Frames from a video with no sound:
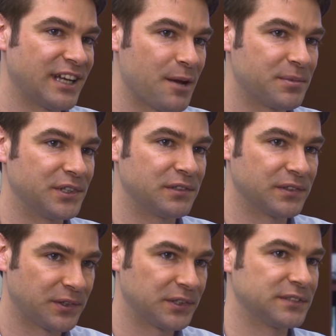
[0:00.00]
that happen over
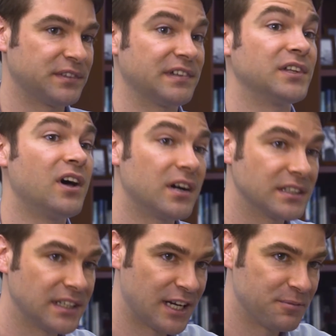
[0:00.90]
the course of a very long
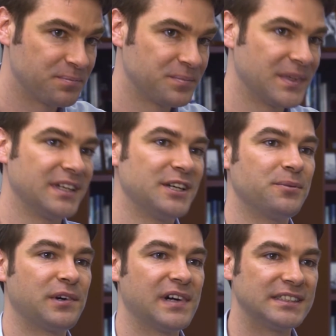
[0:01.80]
time.
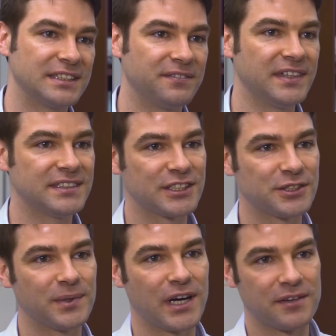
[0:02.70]
Whereas in physics,
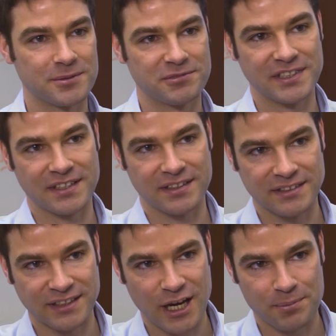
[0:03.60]
we often predict things
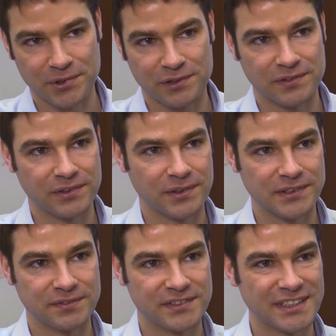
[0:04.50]
that happen over the course
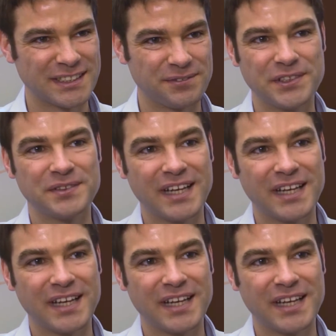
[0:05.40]
of just a few